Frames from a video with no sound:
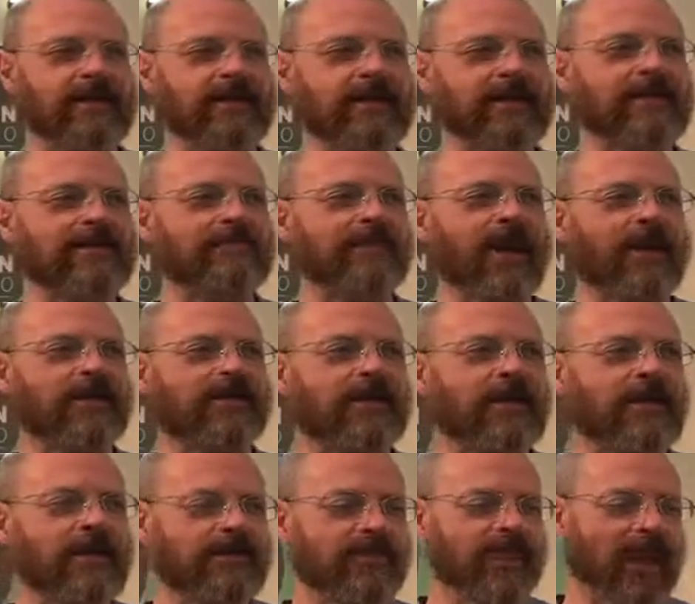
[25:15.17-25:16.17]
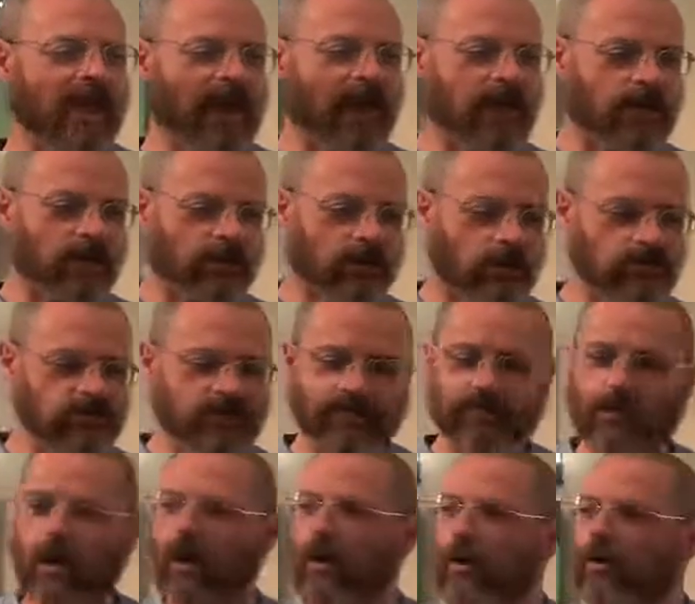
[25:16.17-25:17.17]
He meant that I close up
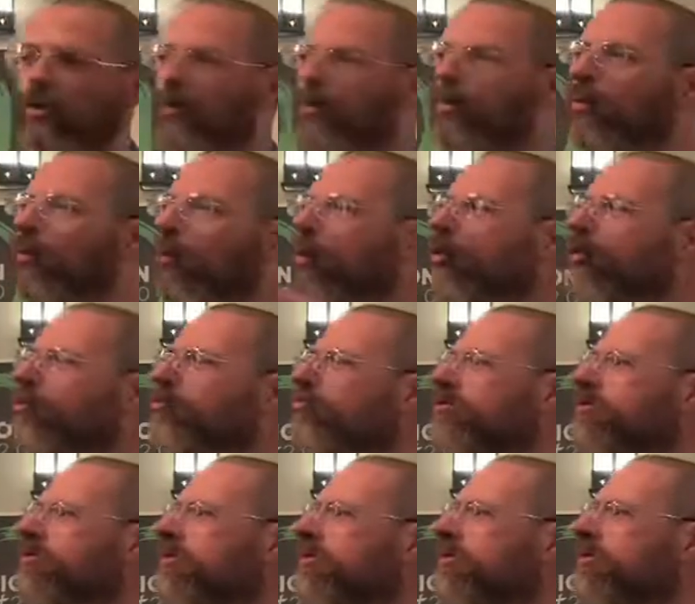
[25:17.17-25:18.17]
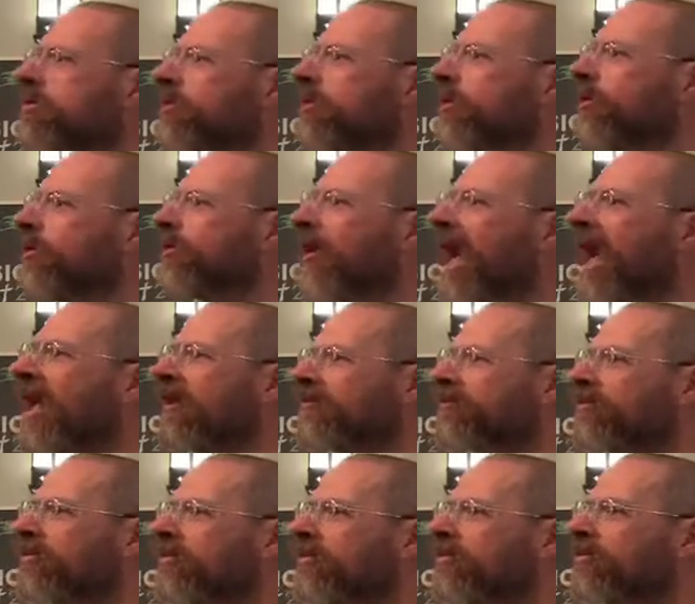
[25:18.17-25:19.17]
all the wombs in your
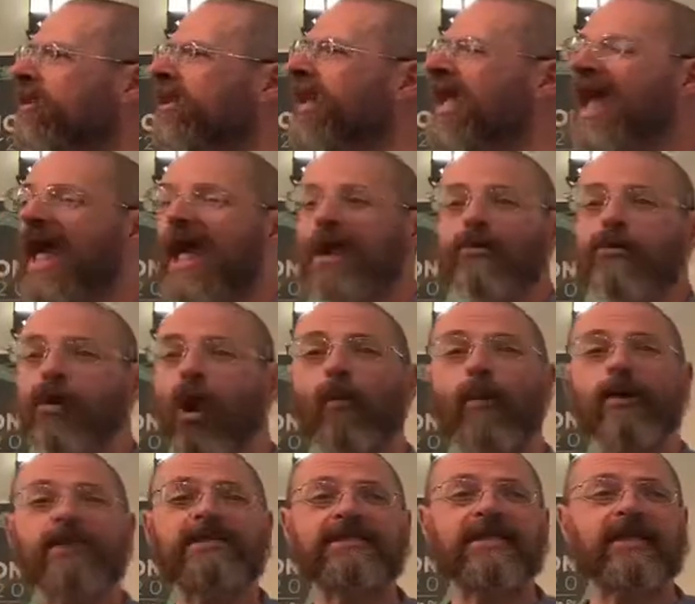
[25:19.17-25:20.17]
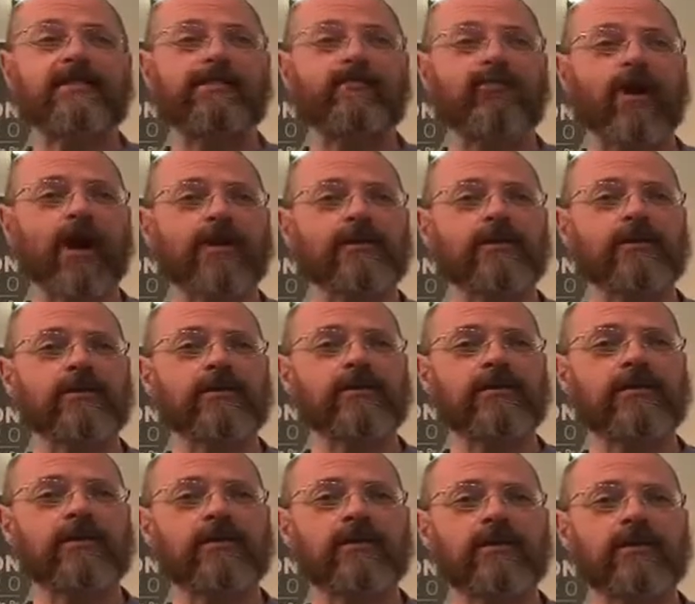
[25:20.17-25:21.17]
household and nobody's getting pregnant,
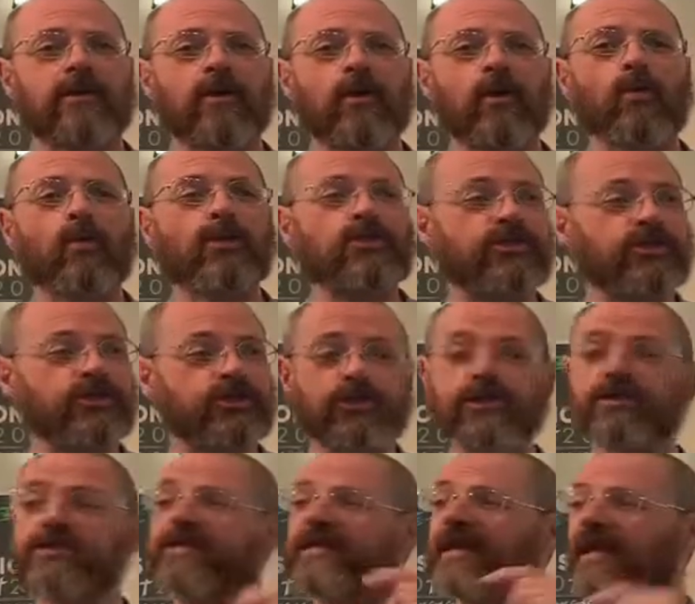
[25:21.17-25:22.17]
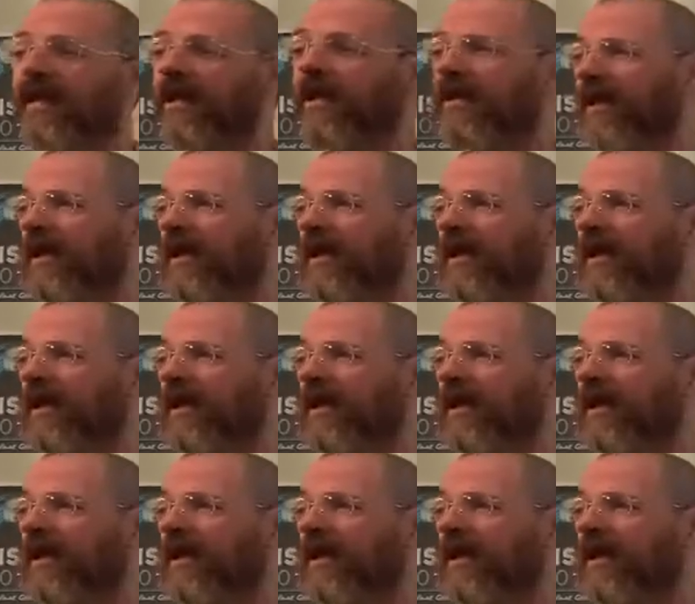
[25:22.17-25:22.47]
which should tell